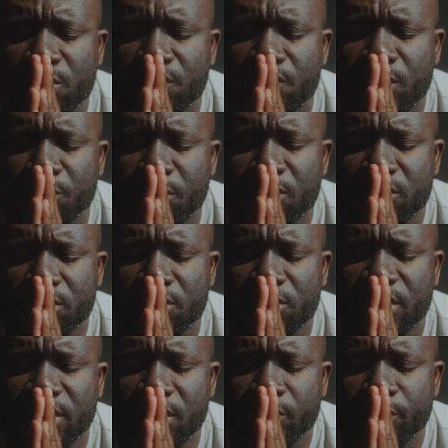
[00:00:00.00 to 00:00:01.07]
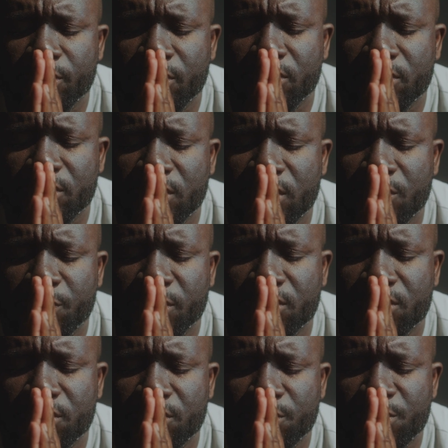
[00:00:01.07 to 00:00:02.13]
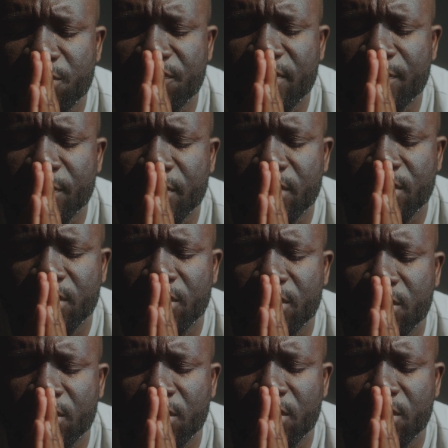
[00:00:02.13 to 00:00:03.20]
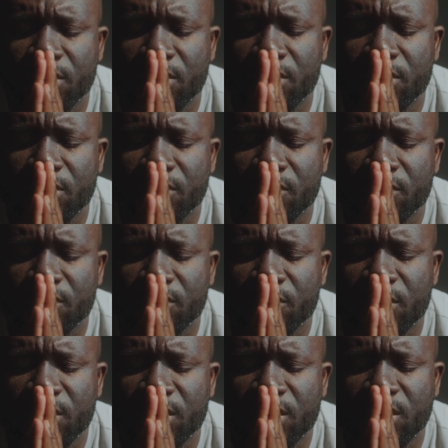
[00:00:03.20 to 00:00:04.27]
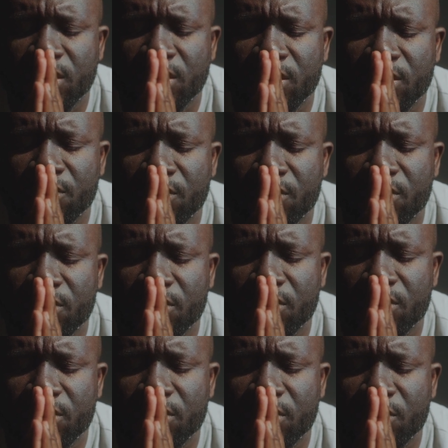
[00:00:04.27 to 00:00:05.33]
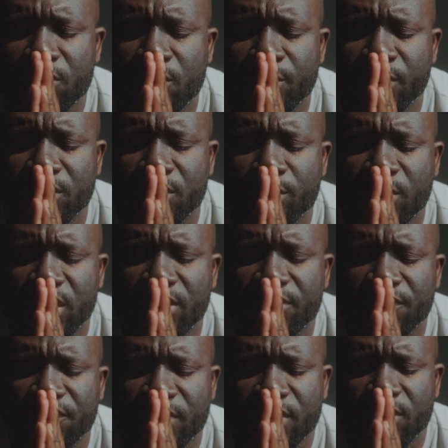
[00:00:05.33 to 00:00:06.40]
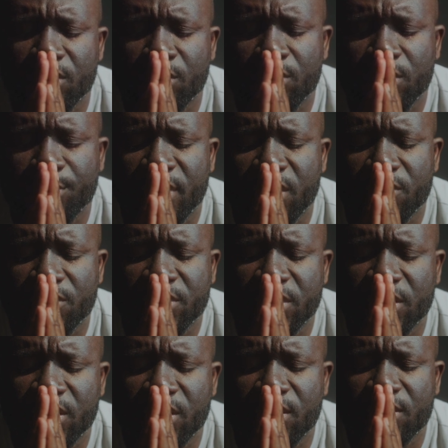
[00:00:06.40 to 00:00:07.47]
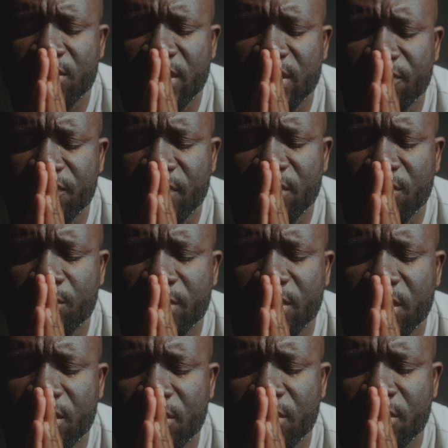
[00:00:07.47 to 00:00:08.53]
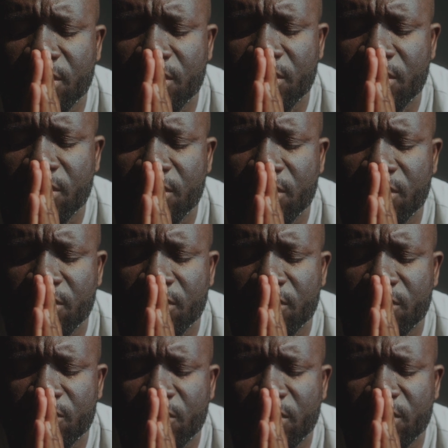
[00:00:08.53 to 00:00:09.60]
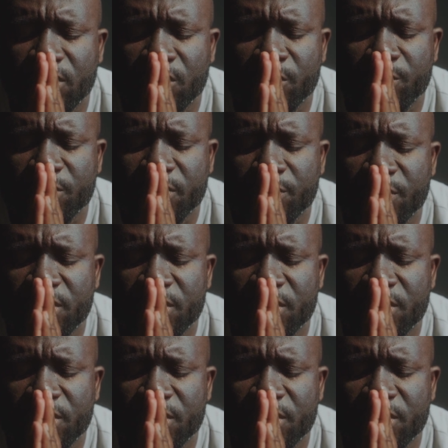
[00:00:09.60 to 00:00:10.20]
into our lives and into our hearts, you know what happens? Jesus wants to have fellowship with us. He wants to have a